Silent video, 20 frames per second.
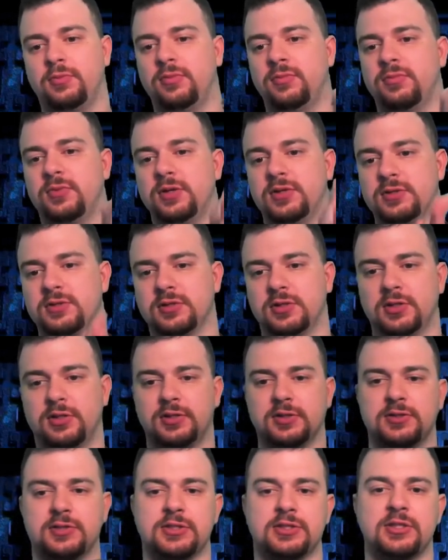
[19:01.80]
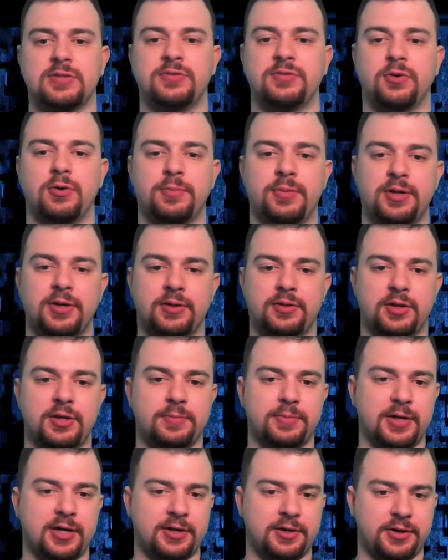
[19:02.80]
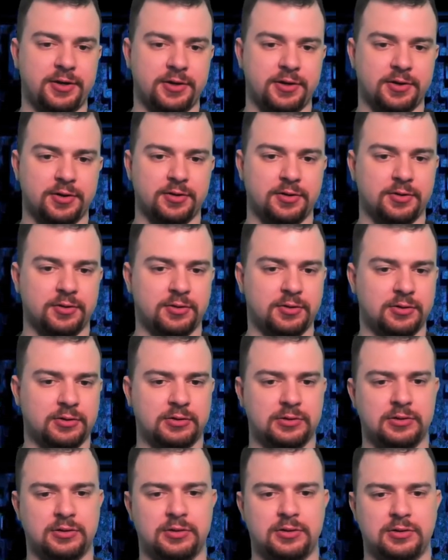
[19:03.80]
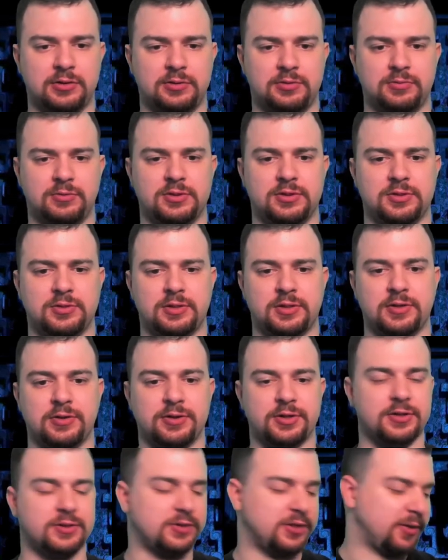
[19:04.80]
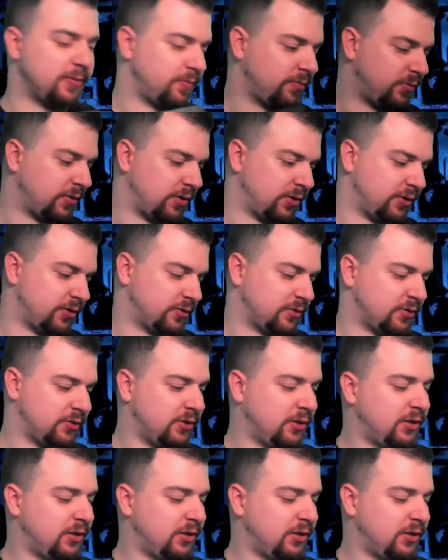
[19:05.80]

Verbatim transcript: this 64-bit uh, ThinkPad here, there it is, yep, there it is.